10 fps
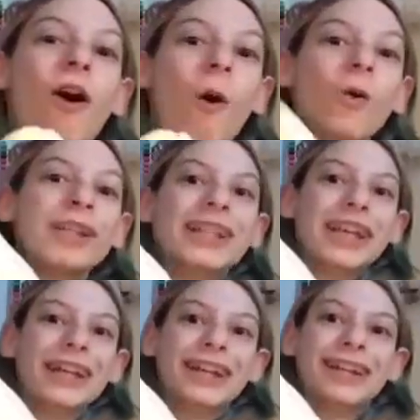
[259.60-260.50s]
Holding
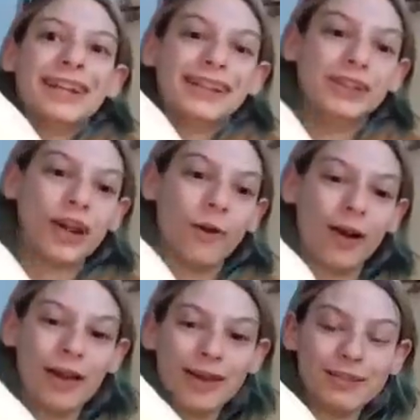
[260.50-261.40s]
it, you know,
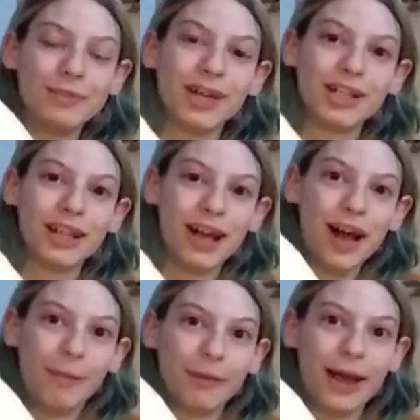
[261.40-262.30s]
as much
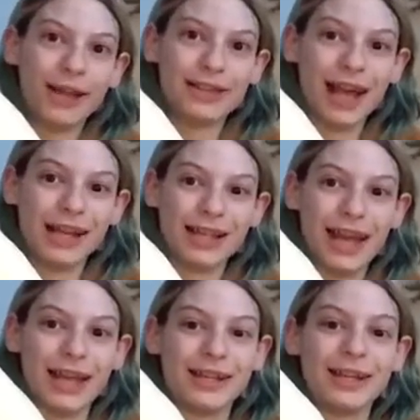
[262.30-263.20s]
up as I
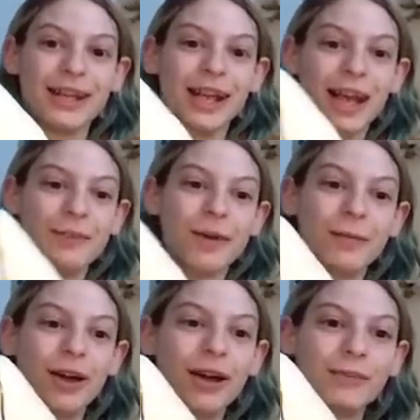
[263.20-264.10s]
can. And my
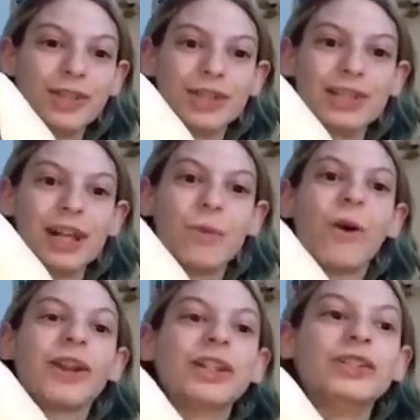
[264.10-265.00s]
mom is just like,
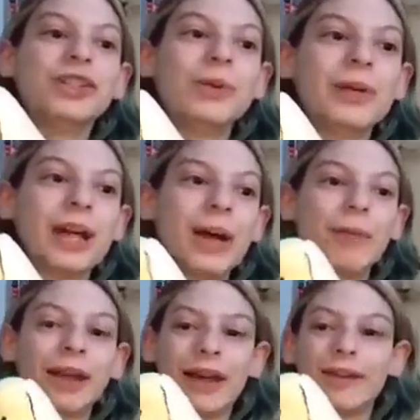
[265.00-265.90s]
what are you doing? I'm
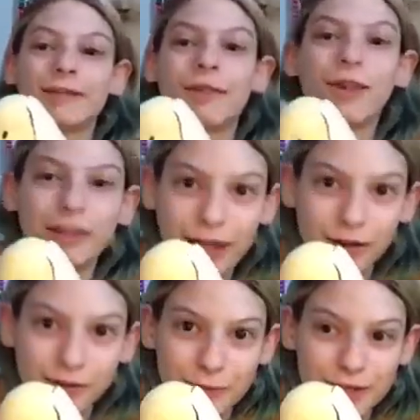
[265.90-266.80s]
like, I have fallen
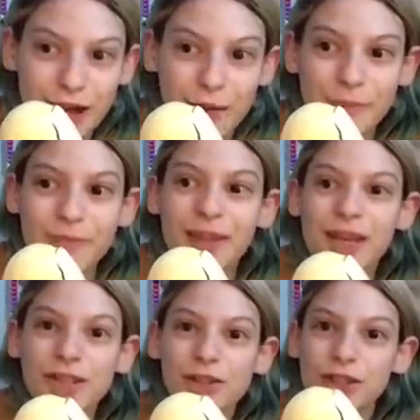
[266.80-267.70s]
out of my top.
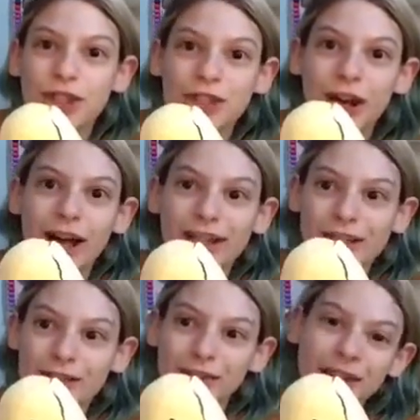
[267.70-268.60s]
So she tries
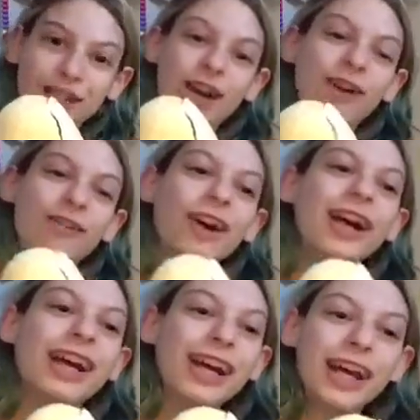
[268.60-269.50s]
to reach over
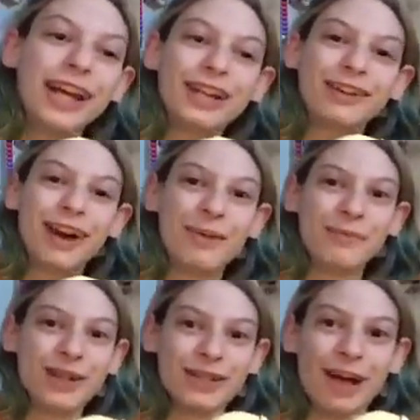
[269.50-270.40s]
and grab
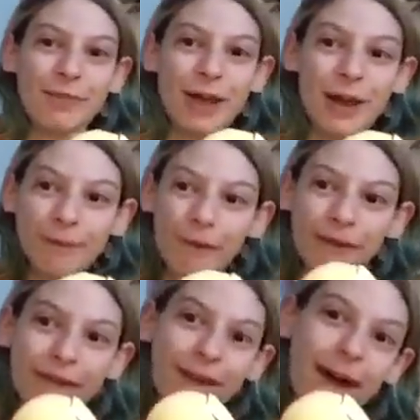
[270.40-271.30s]
my top and
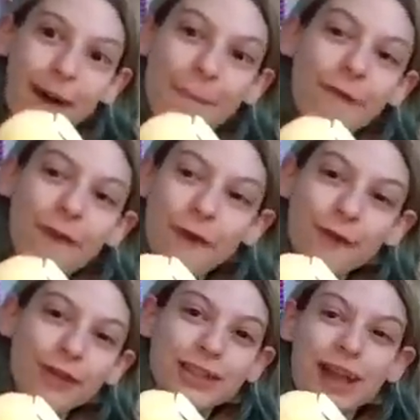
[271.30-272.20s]
pull it up
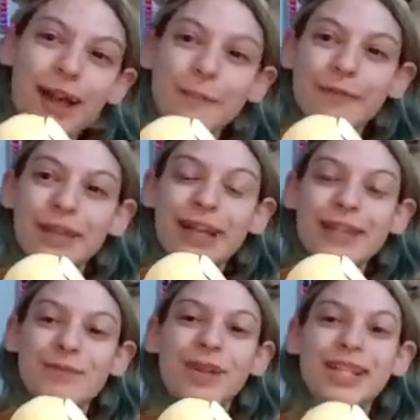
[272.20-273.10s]
over top of it
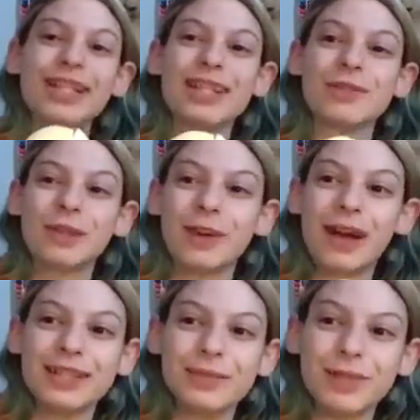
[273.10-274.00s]
as much as we
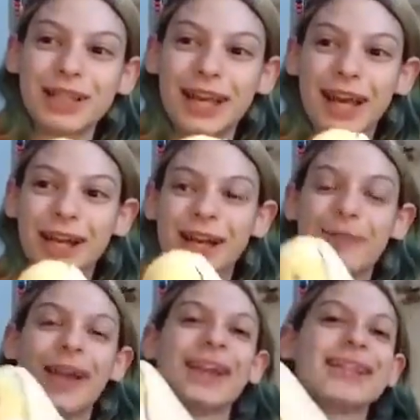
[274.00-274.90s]
possibly can. And I'm
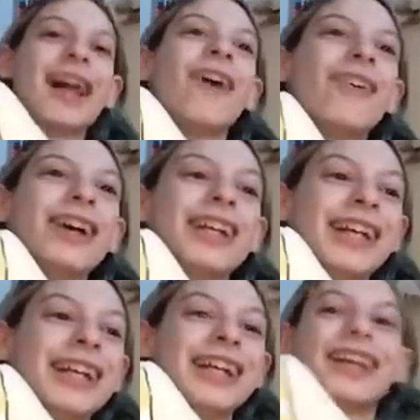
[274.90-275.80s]
like, it's not working.